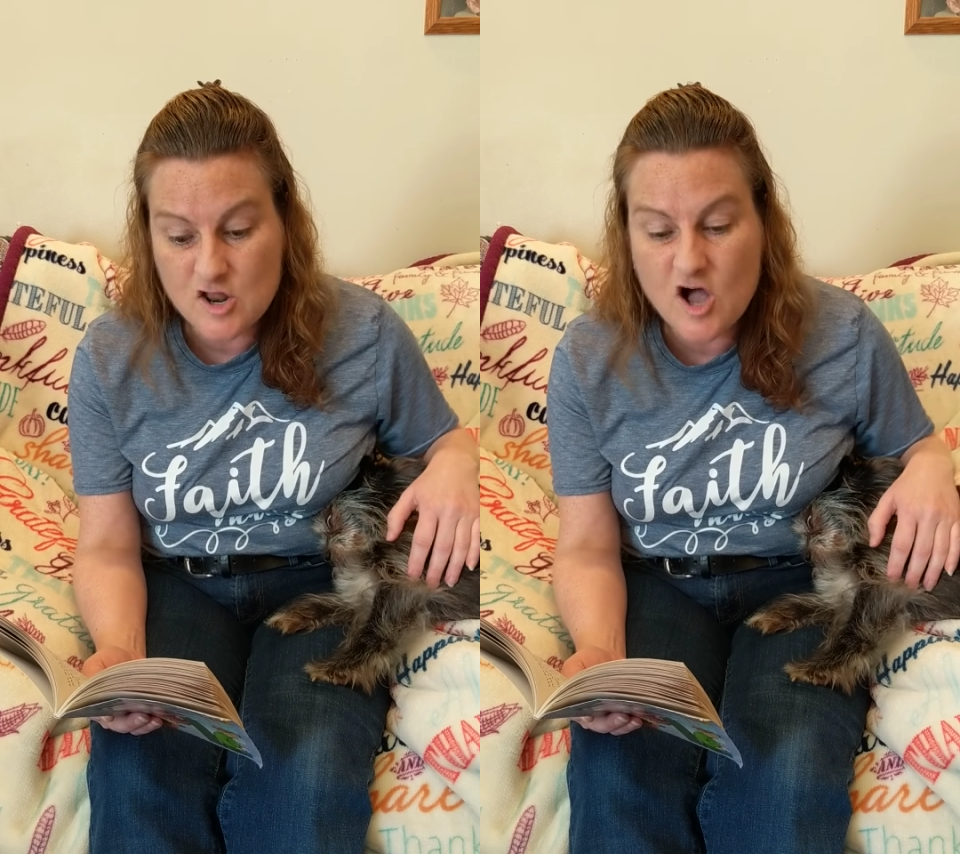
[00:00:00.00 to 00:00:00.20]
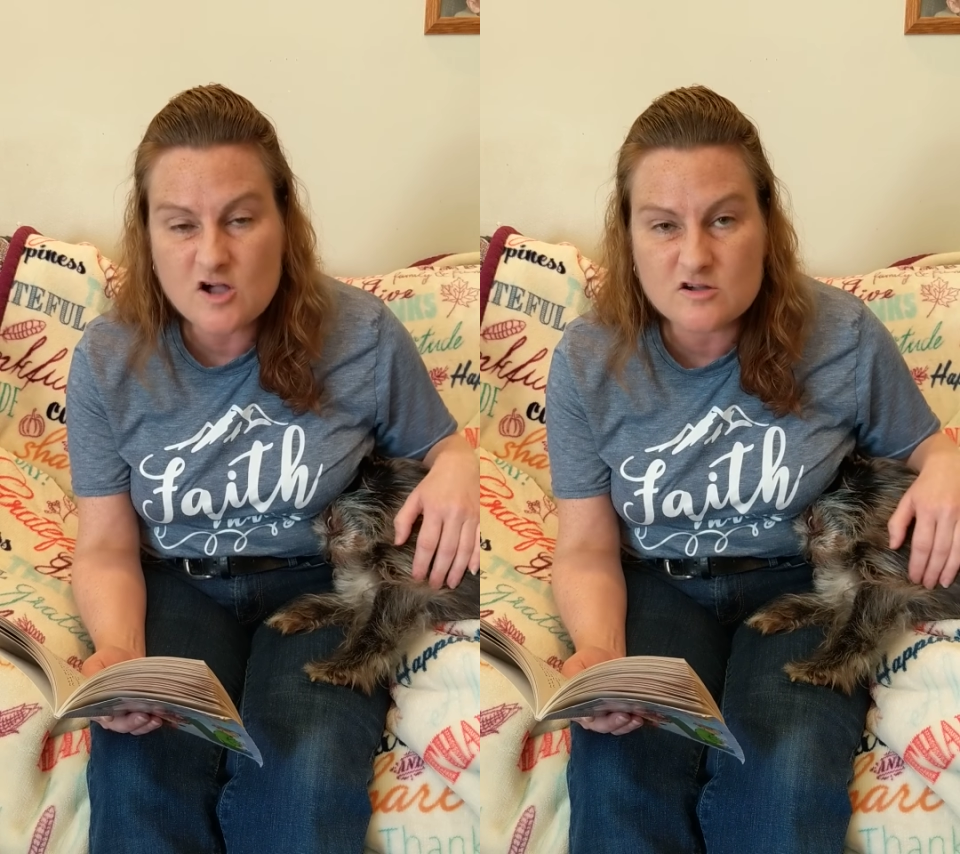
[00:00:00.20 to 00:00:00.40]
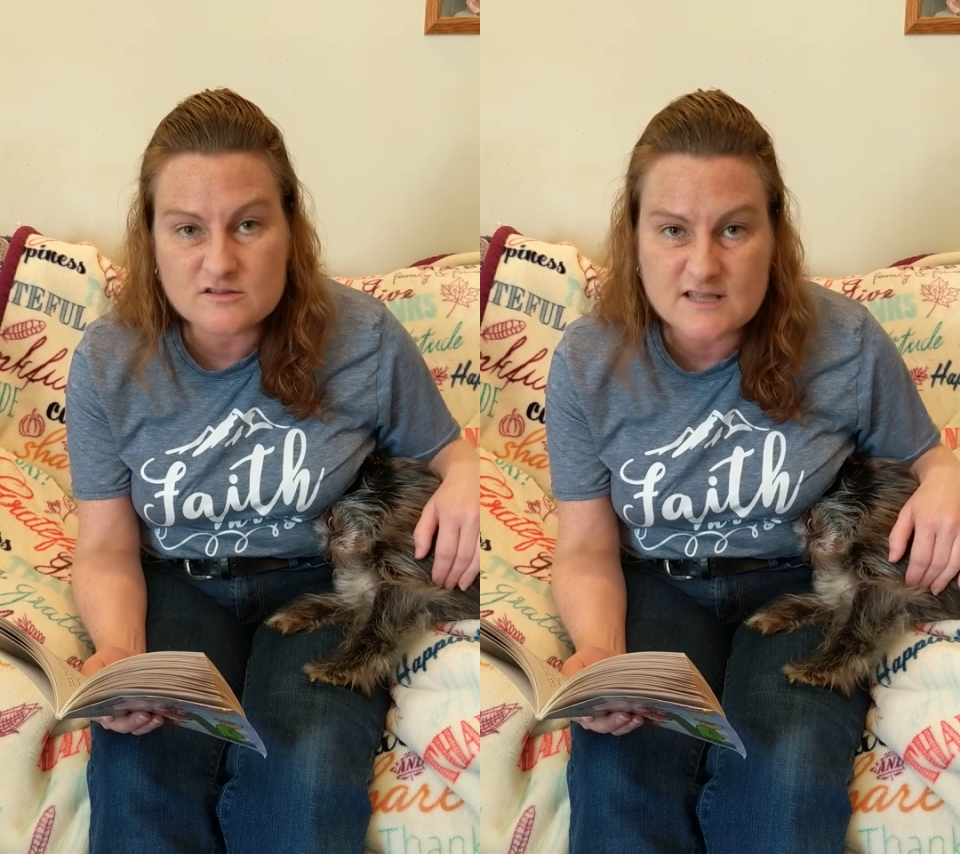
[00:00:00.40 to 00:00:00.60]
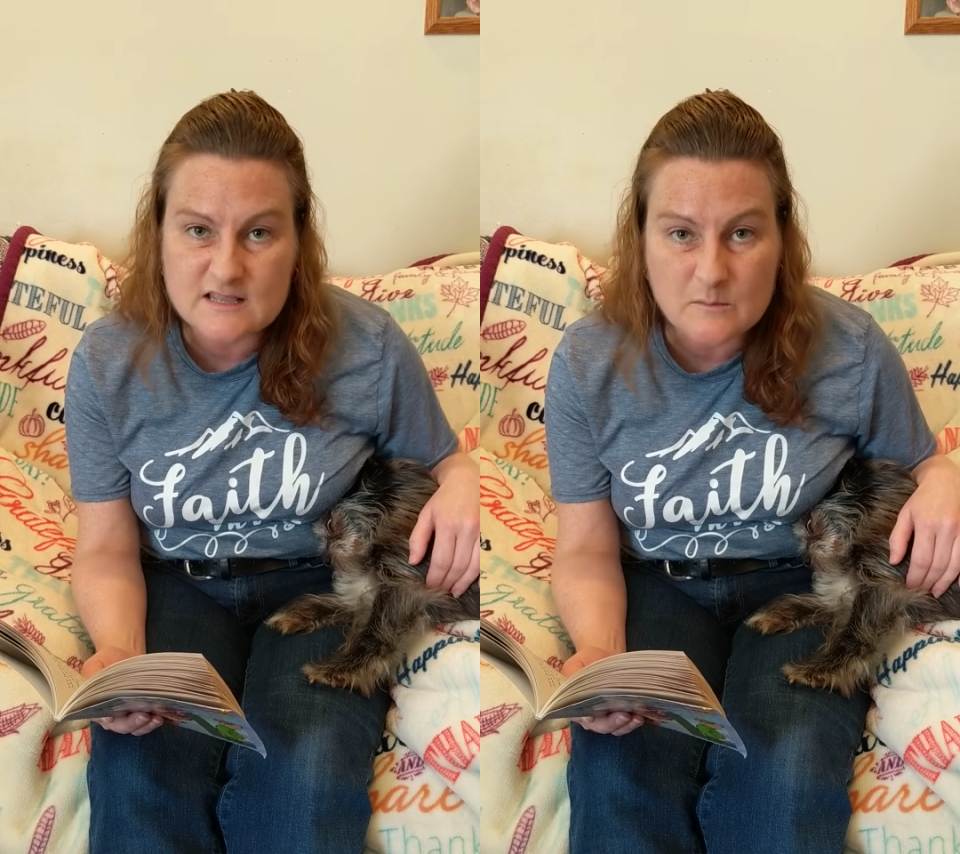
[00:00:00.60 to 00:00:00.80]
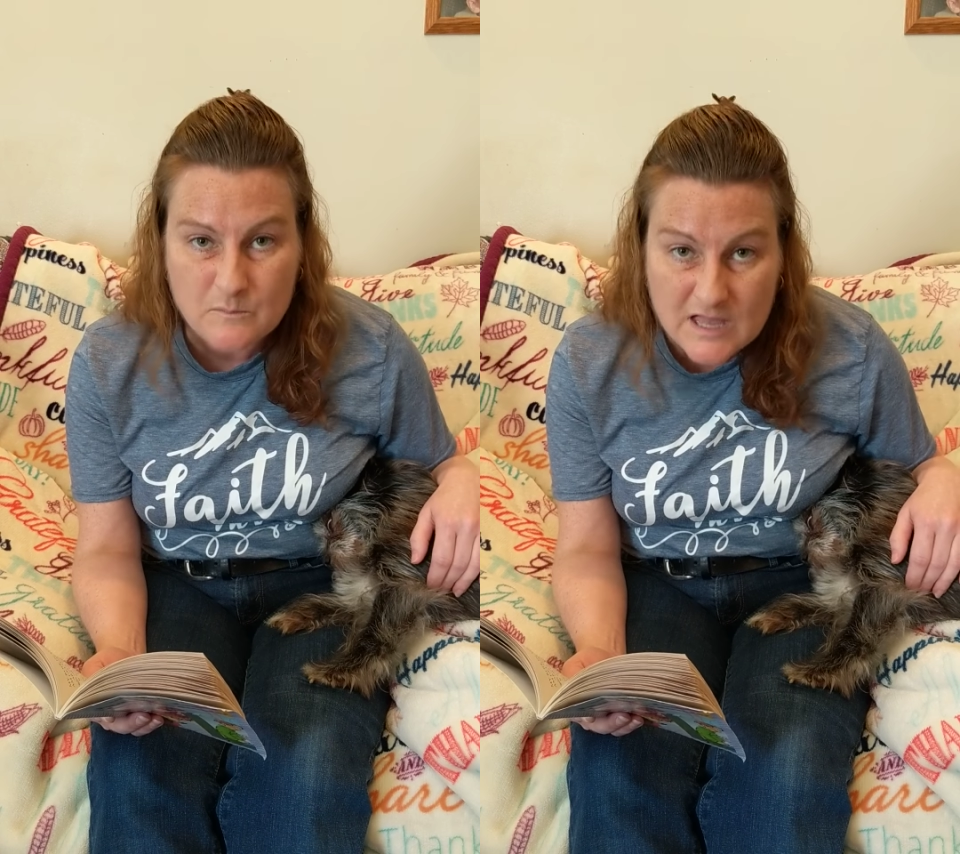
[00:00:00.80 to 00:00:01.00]
longer
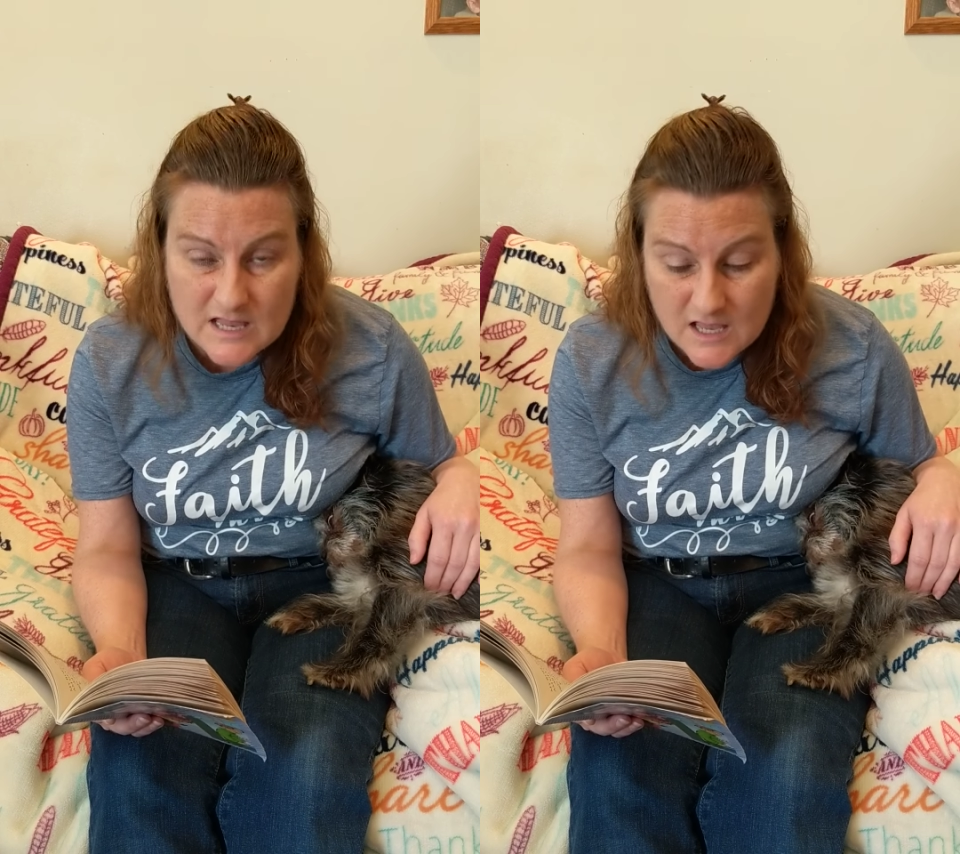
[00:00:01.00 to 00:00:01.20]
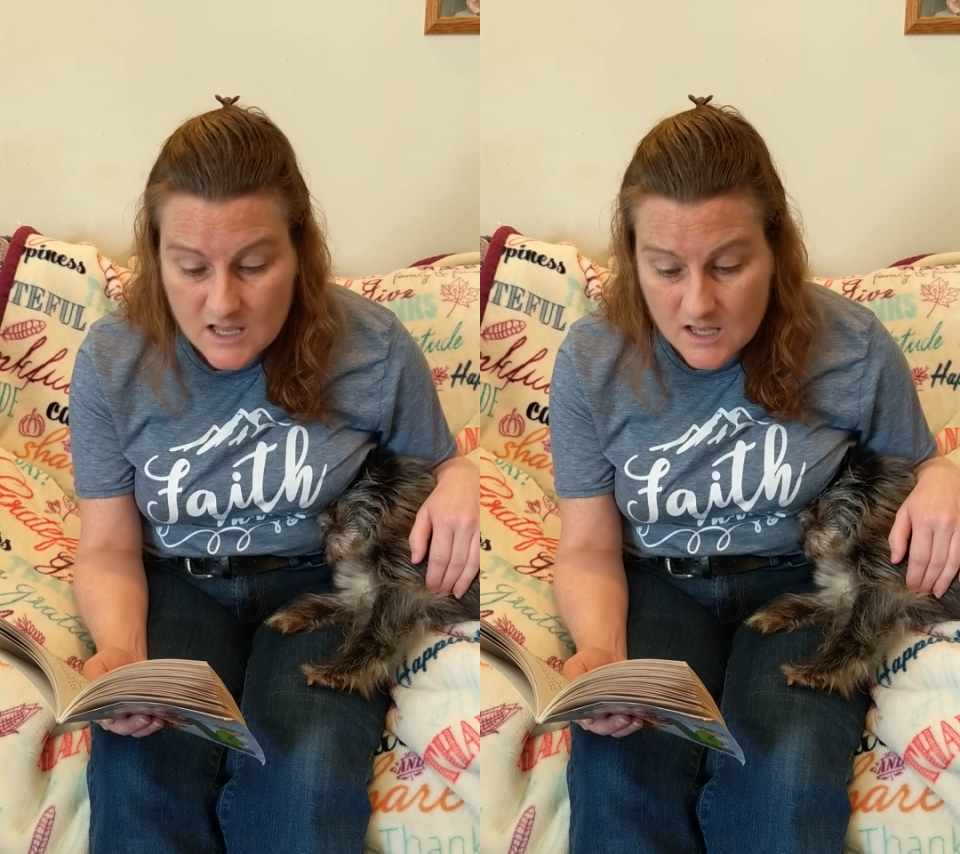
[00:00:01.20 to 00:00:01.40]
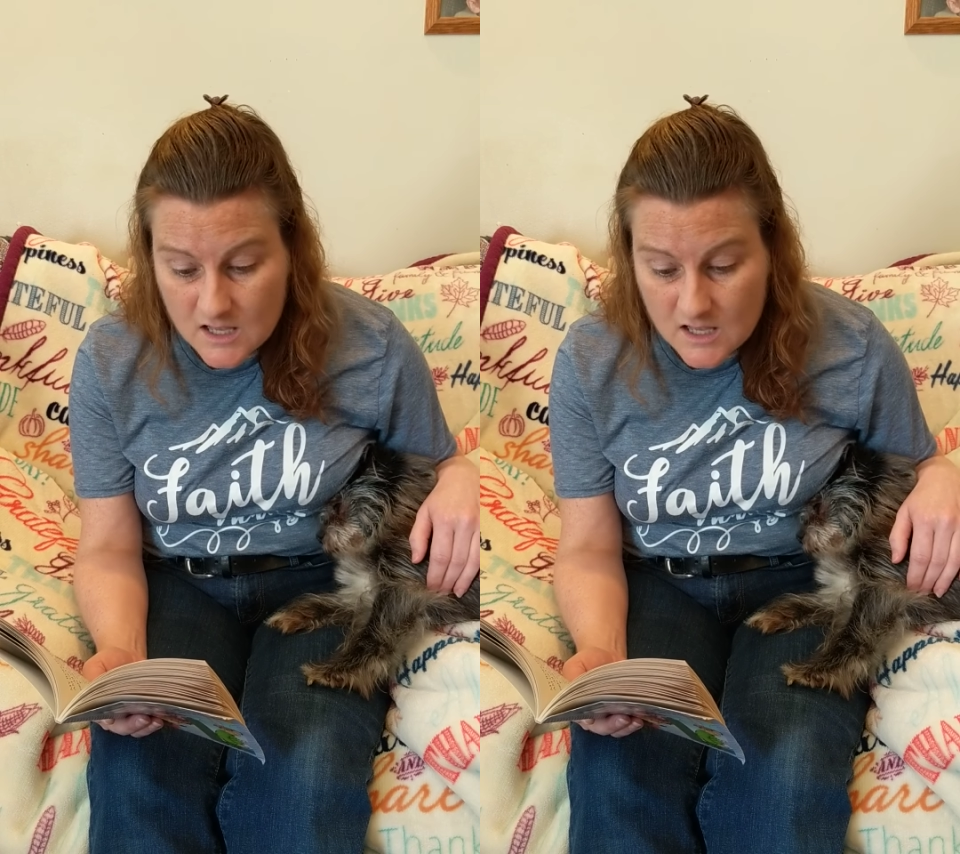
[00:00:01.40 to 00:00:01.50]
than a minute,